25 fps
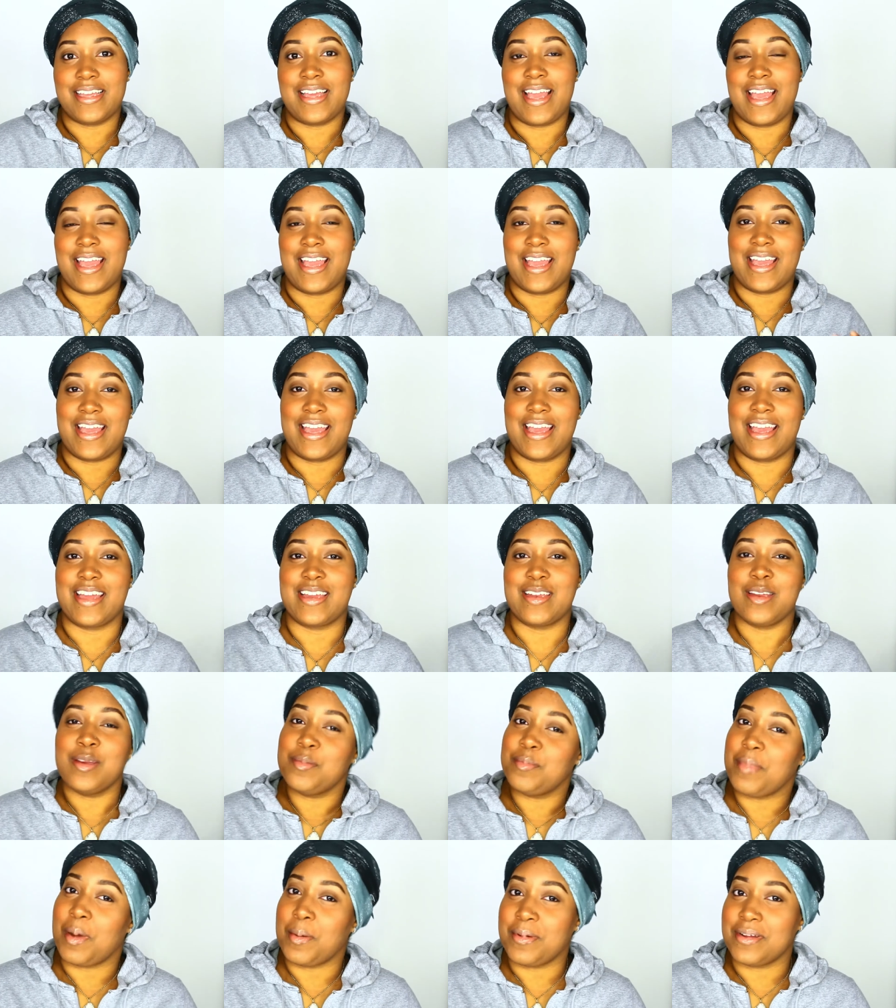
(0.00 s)
and
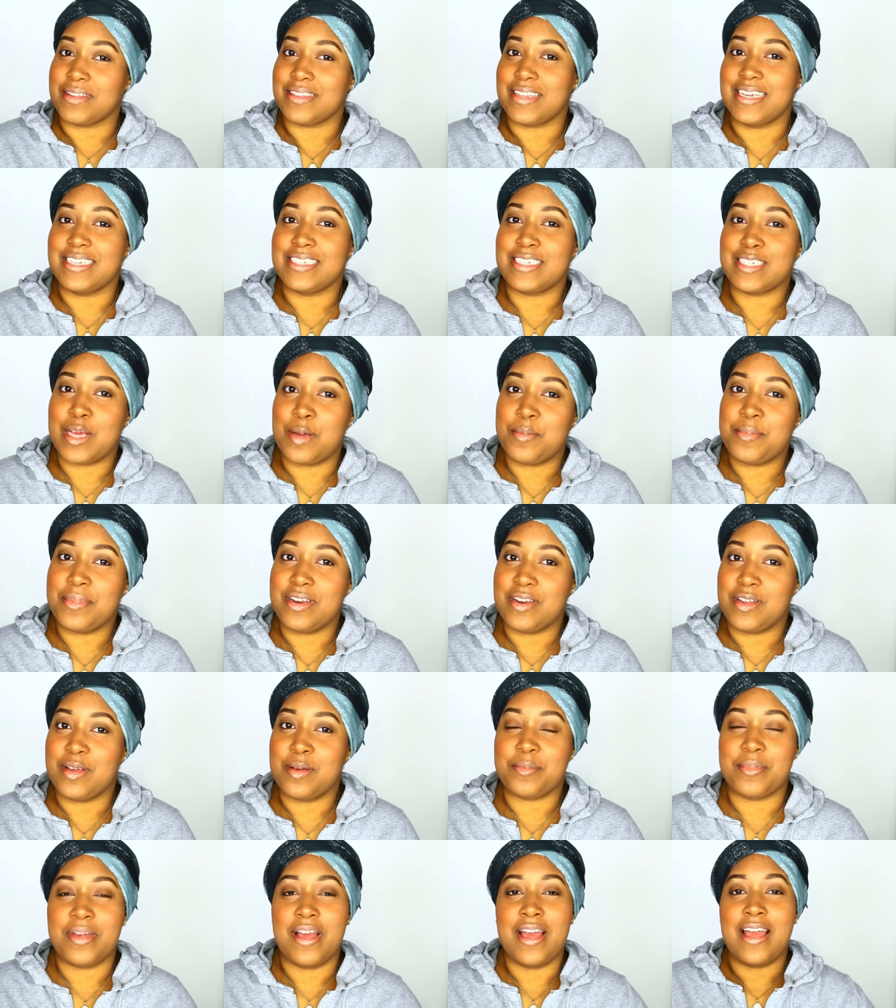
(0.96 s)
my birthday is coming
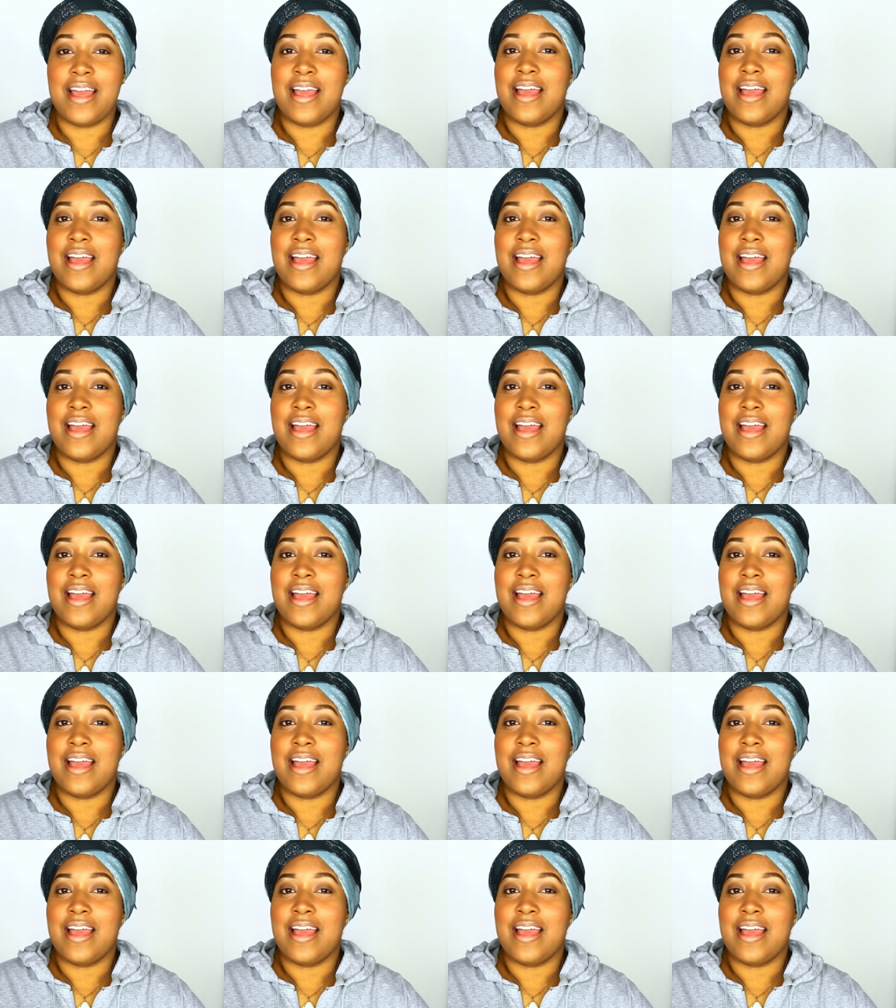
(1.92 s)
up